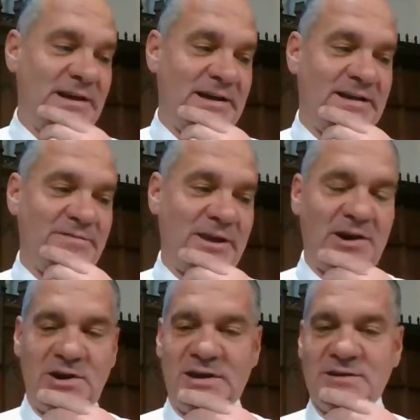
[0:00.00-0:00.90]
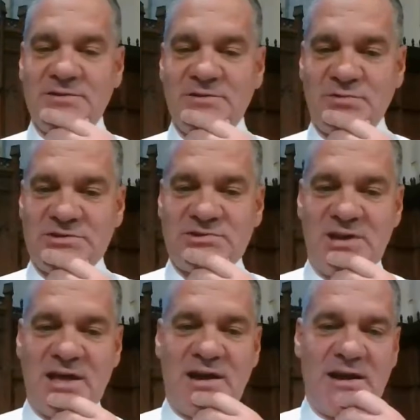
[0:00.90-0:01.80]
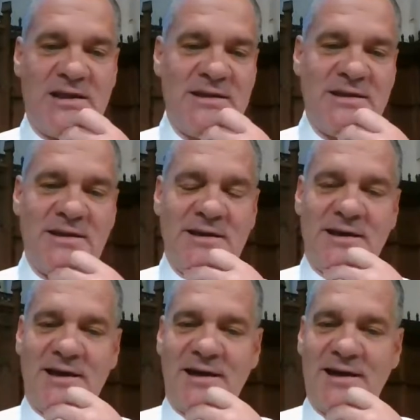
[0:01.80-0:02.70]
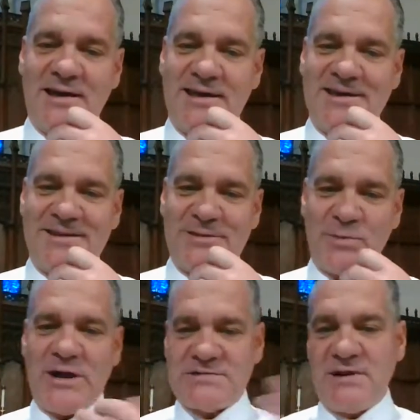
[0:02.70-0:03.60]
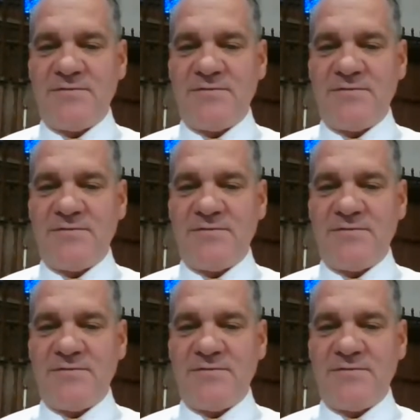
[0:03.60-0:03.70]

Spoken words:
of Arian Christianity in the West.